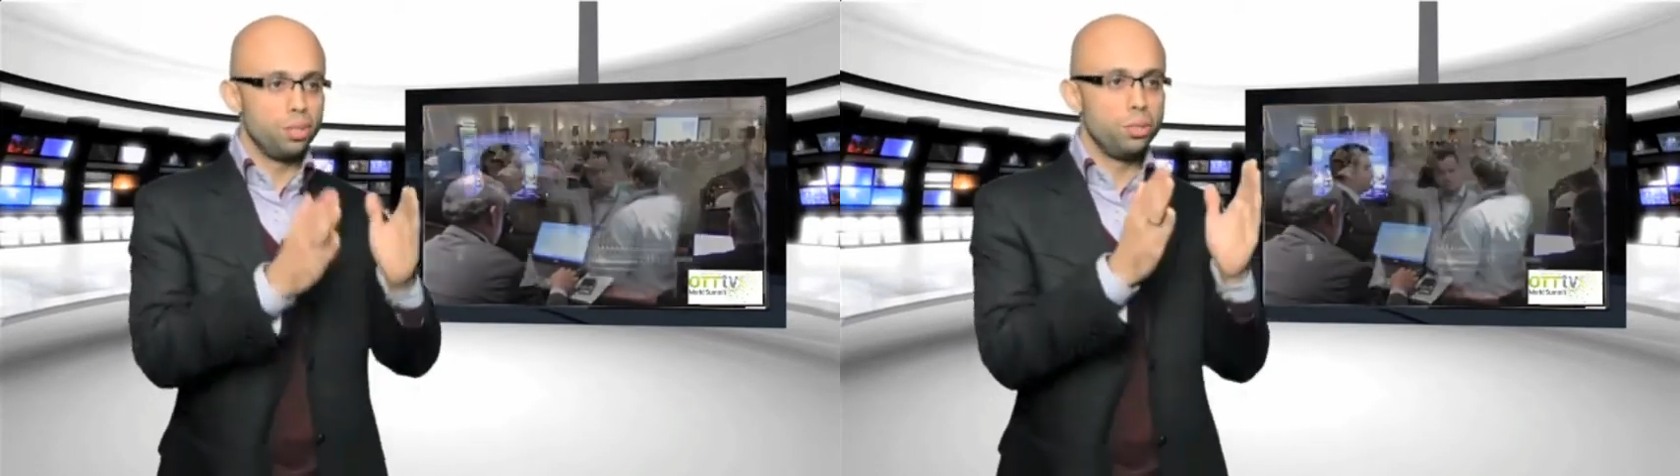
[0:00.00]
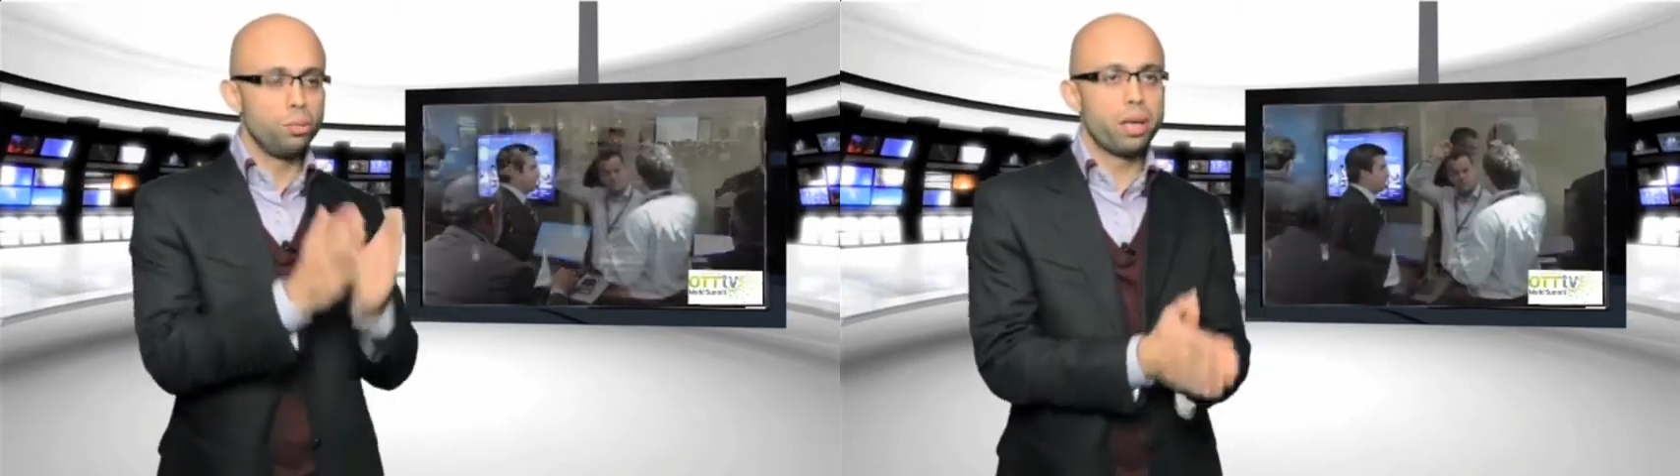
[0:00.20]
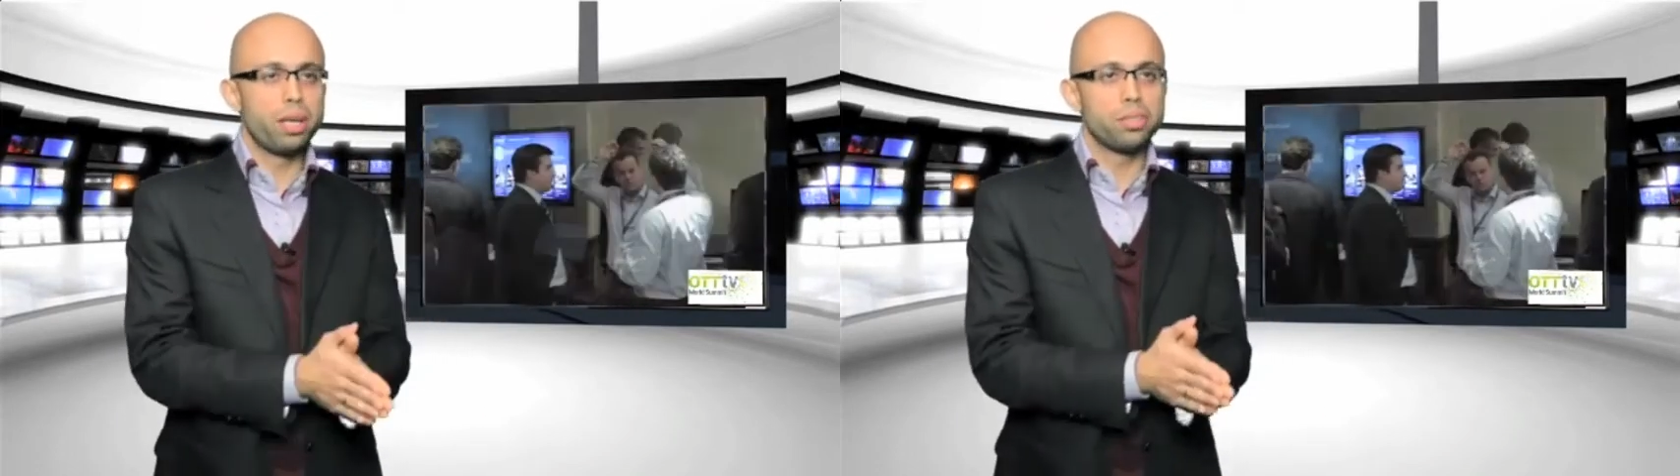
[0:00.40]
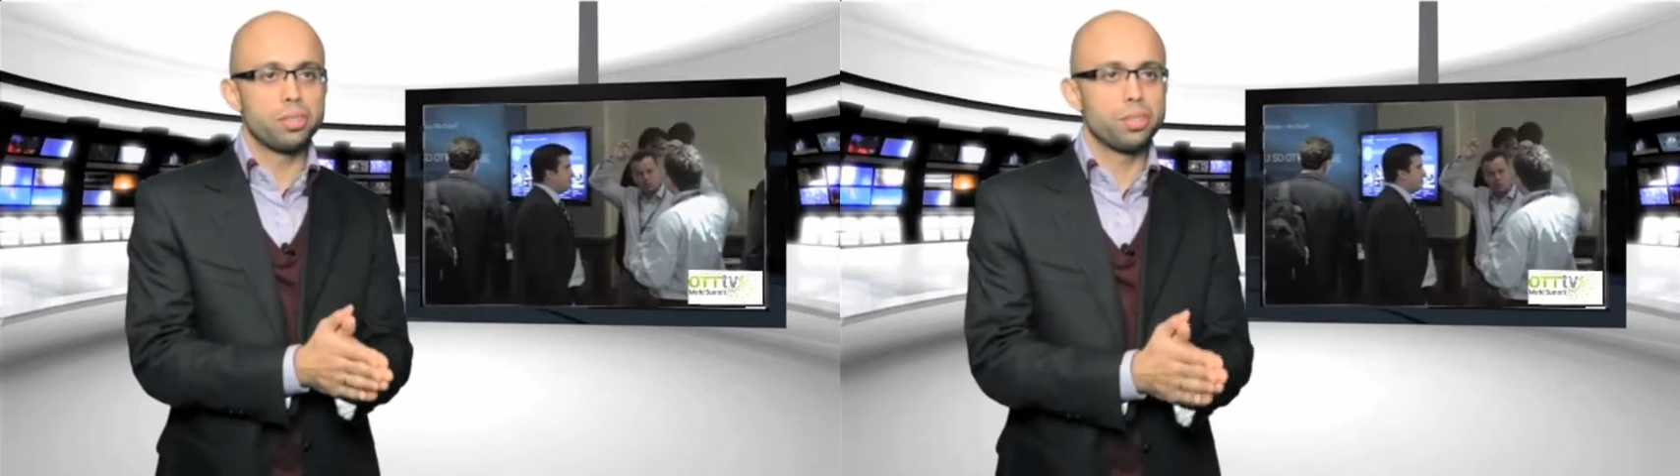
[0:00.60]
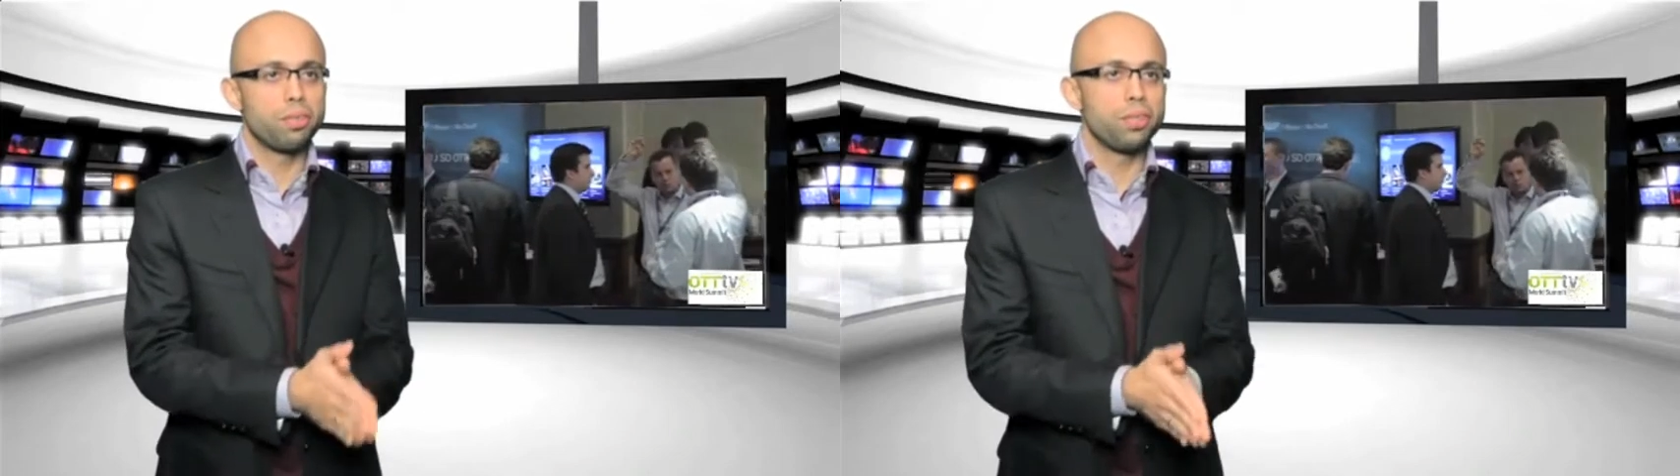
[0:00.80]
You manage
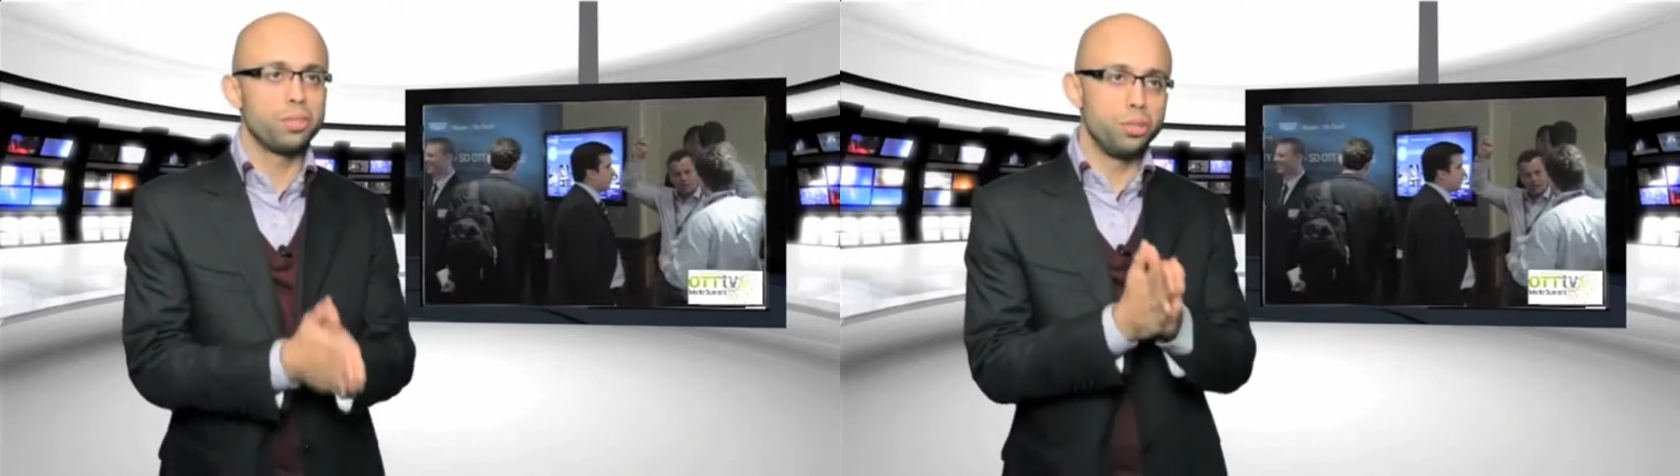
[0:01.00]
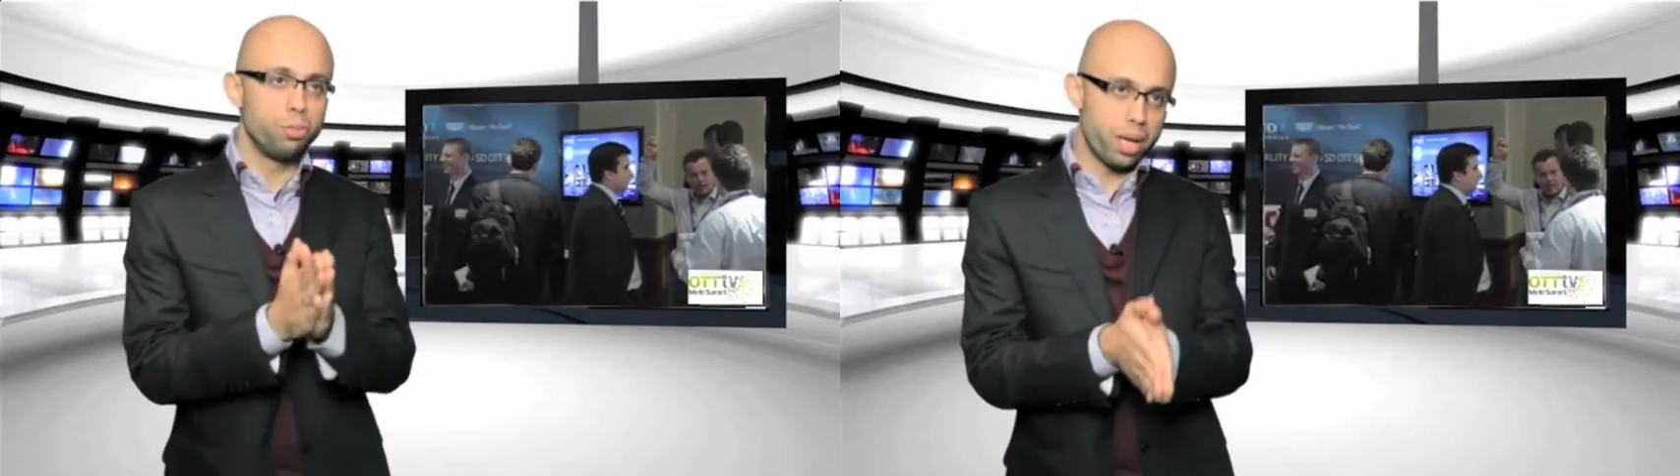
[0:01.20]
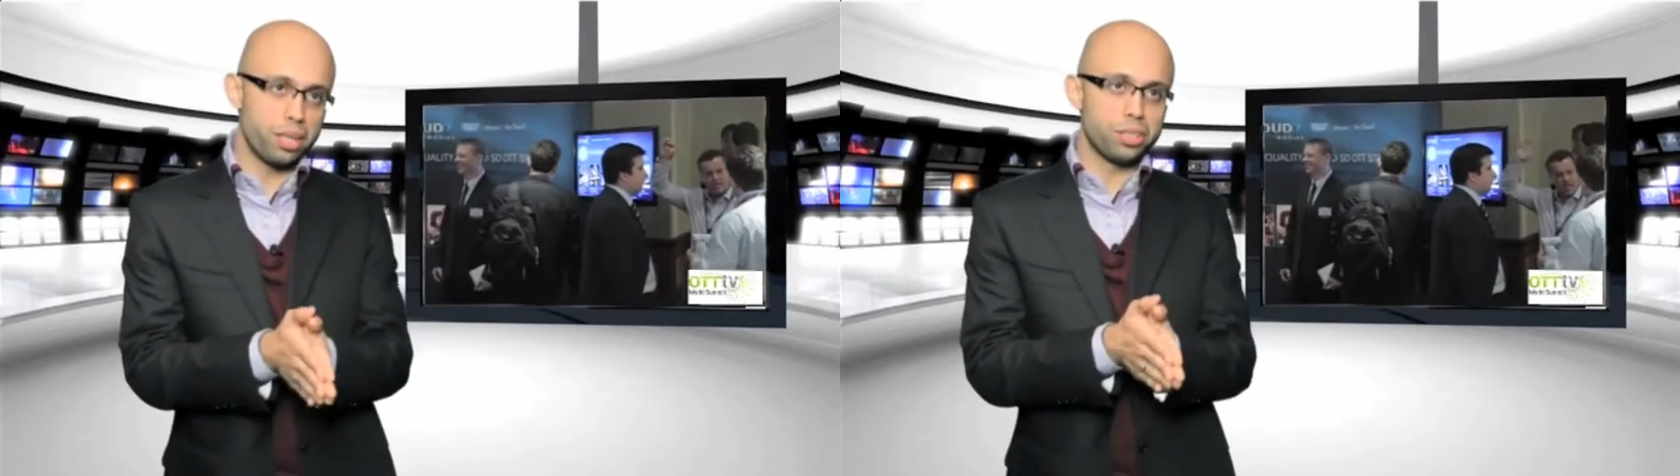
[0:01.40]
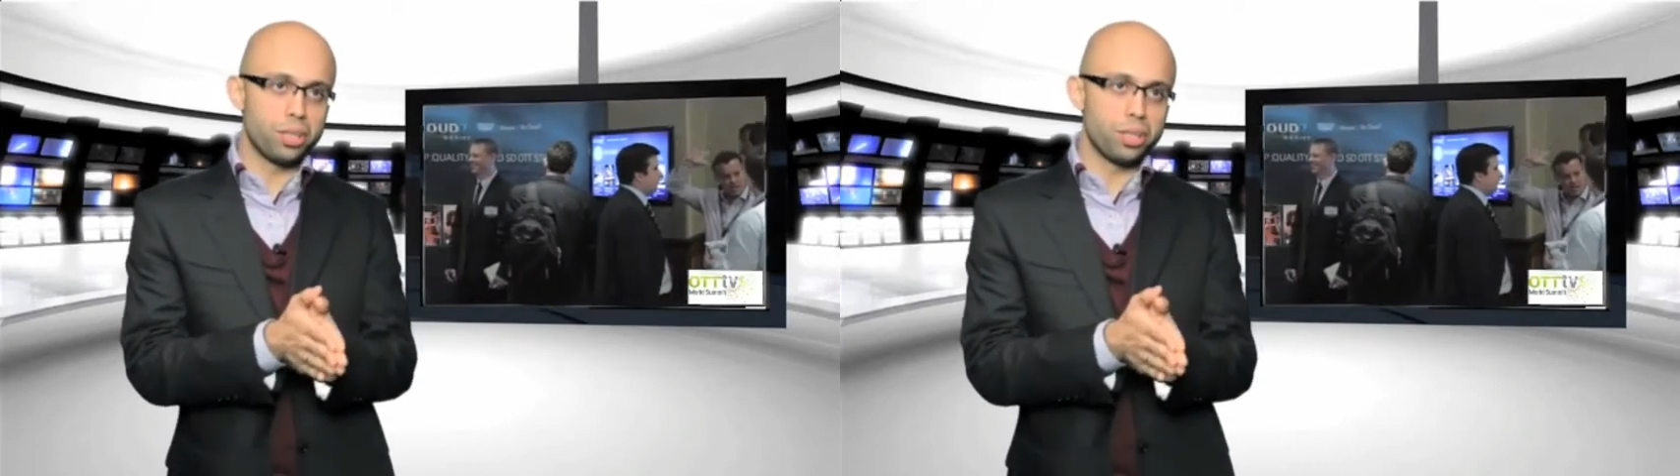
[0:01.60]
the service, you manage